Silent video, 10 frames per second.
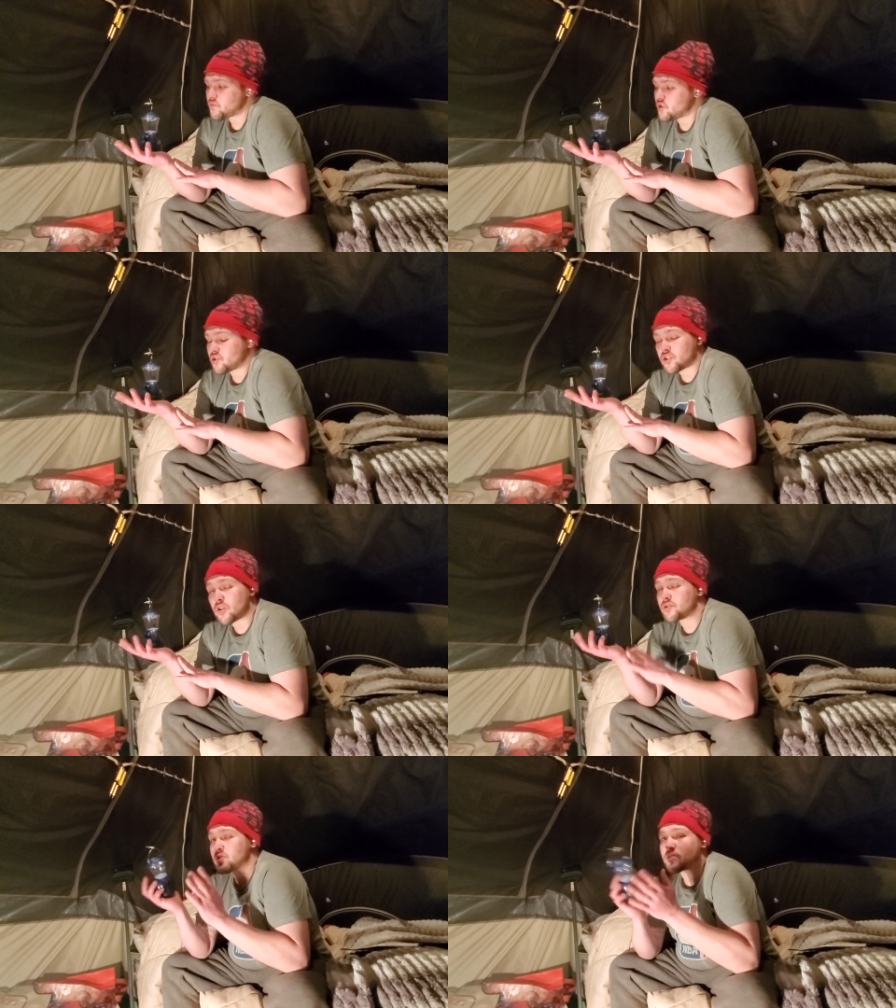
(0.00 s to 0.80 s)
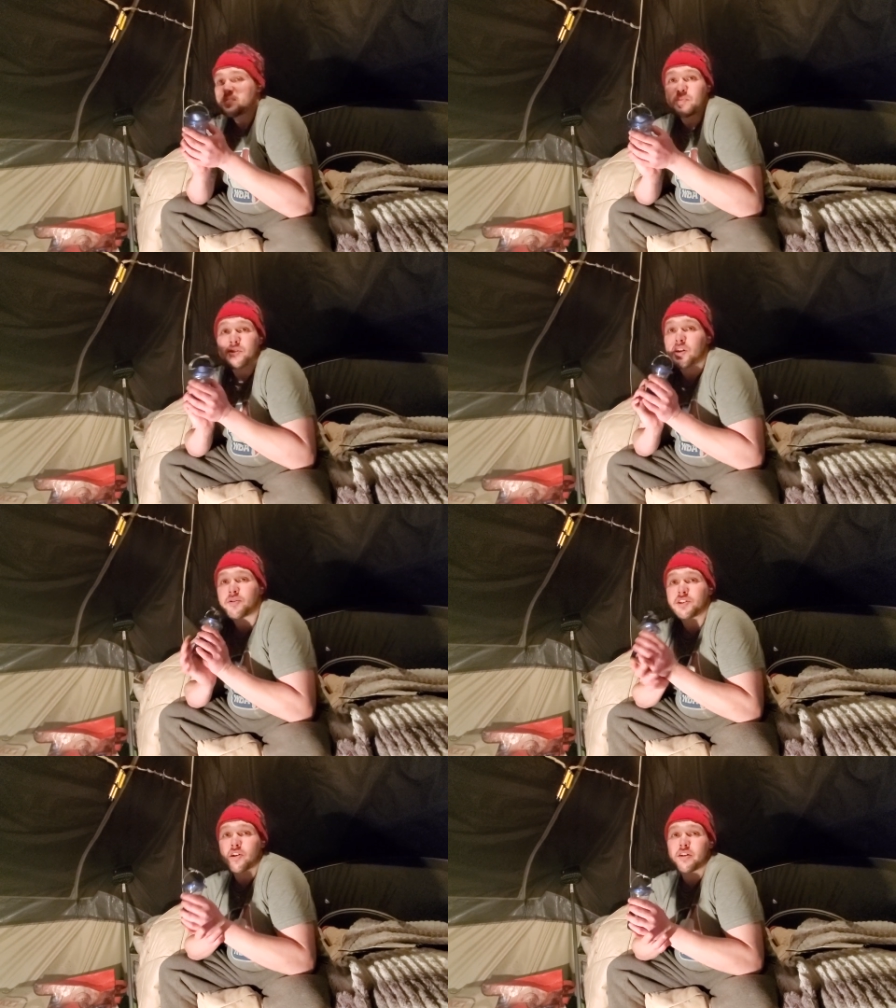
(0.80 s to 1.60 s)
just shows, you know,
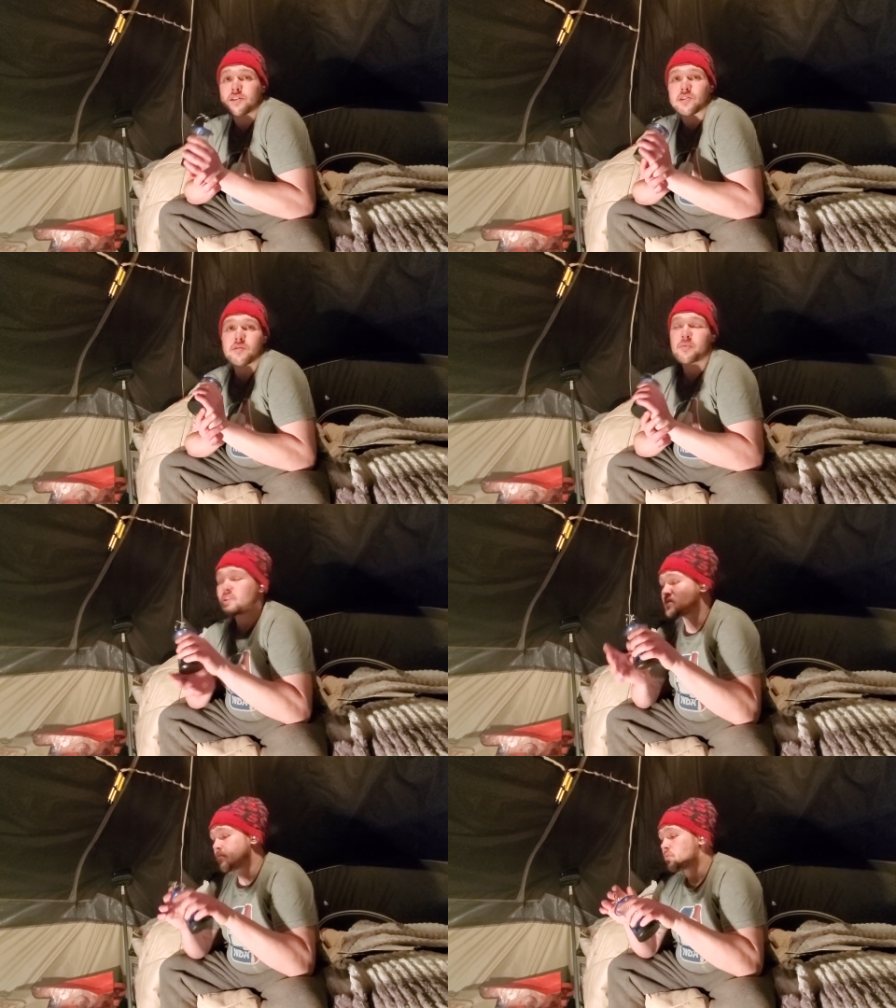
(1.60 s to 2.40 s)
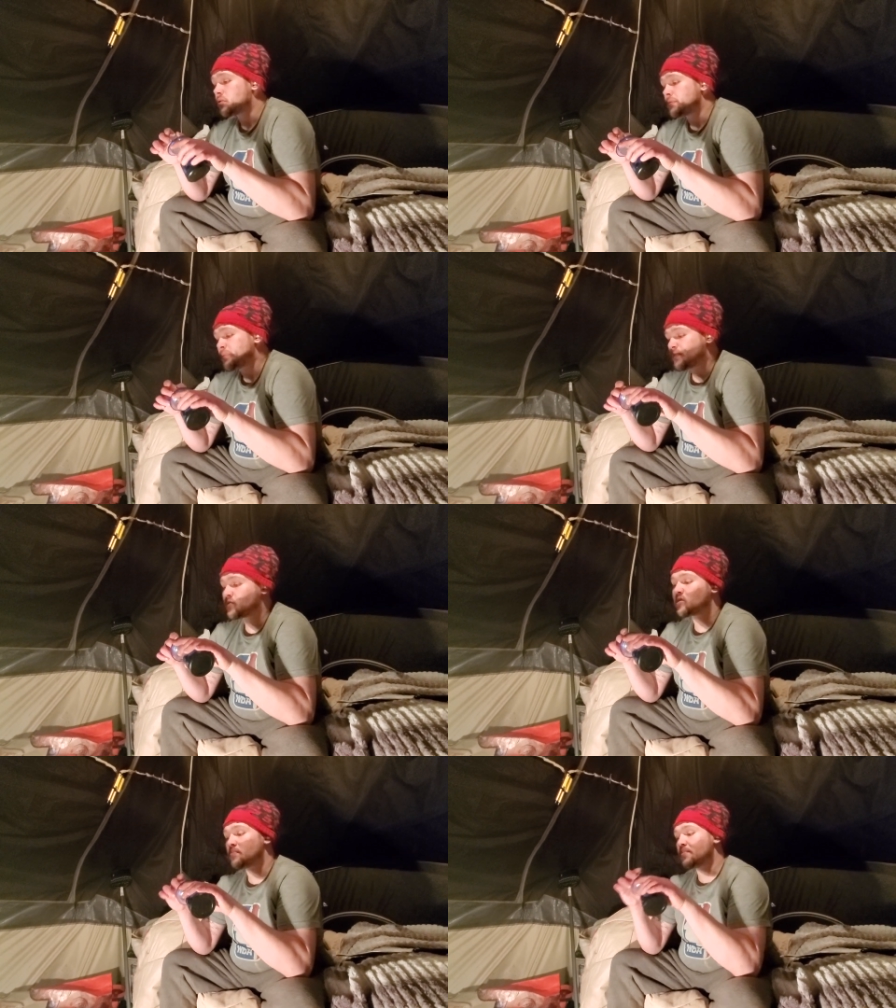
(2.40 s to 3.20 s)
endurance. It'd be a symbol,
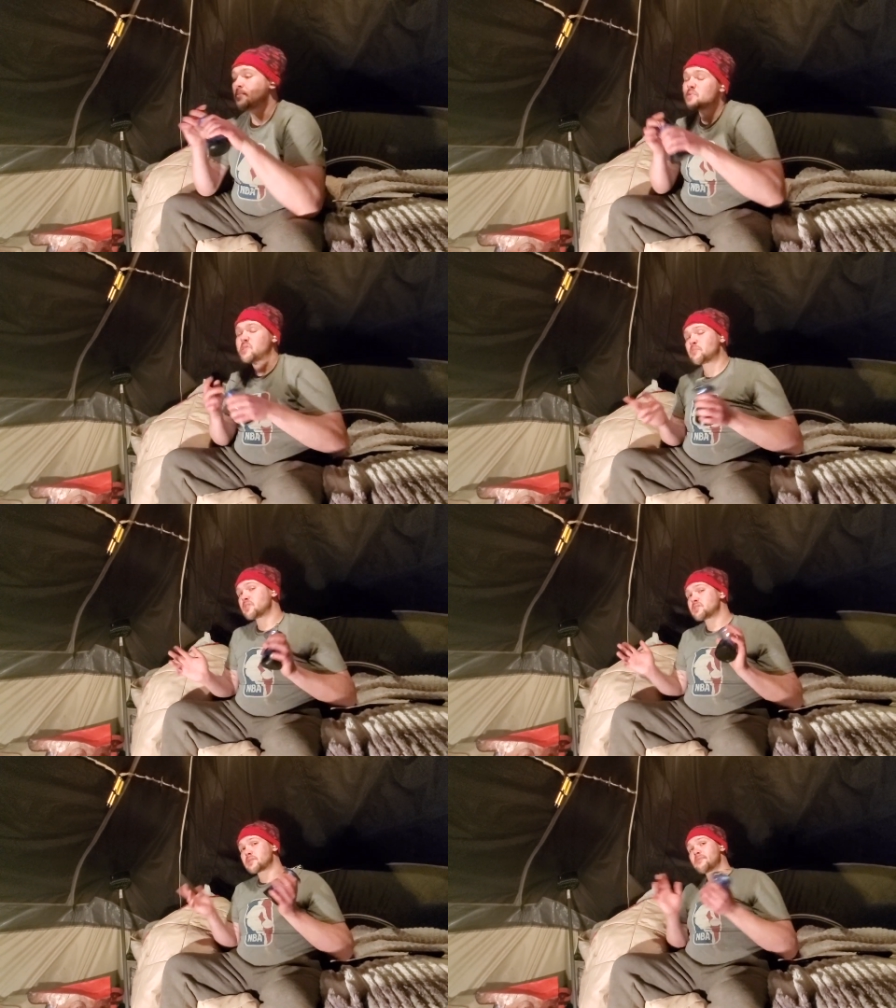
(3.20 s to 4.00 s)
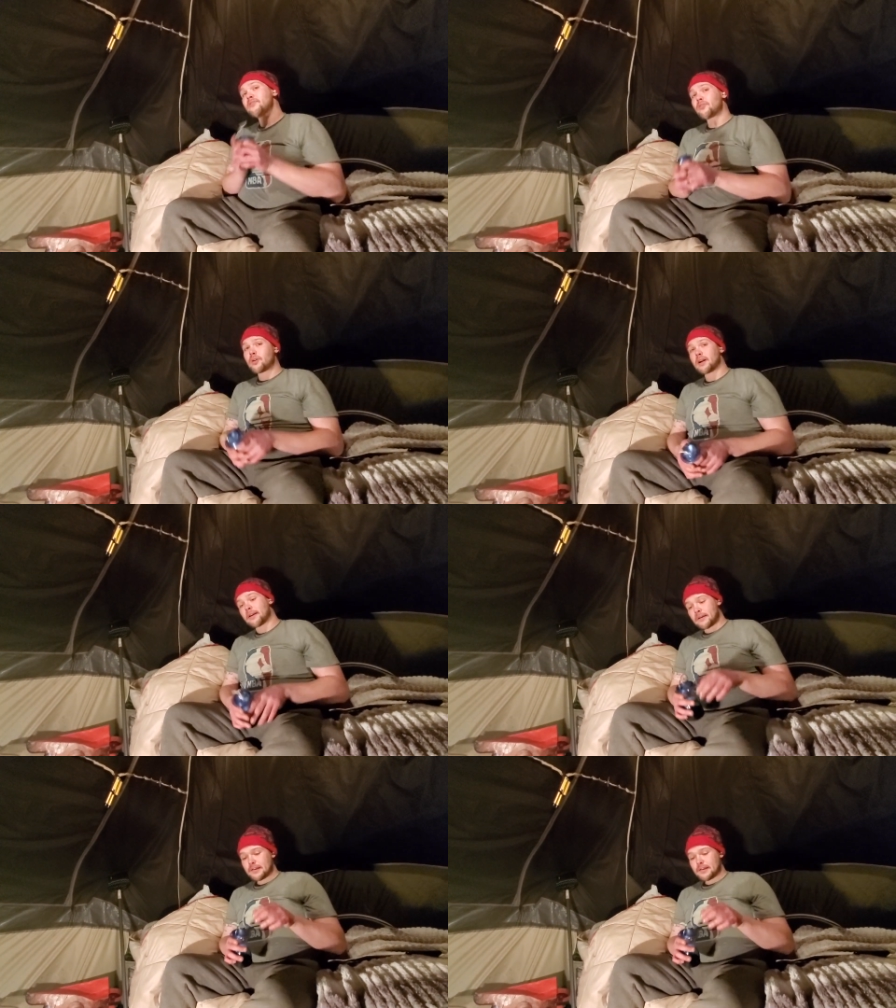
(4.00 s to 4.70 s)
some symbolism for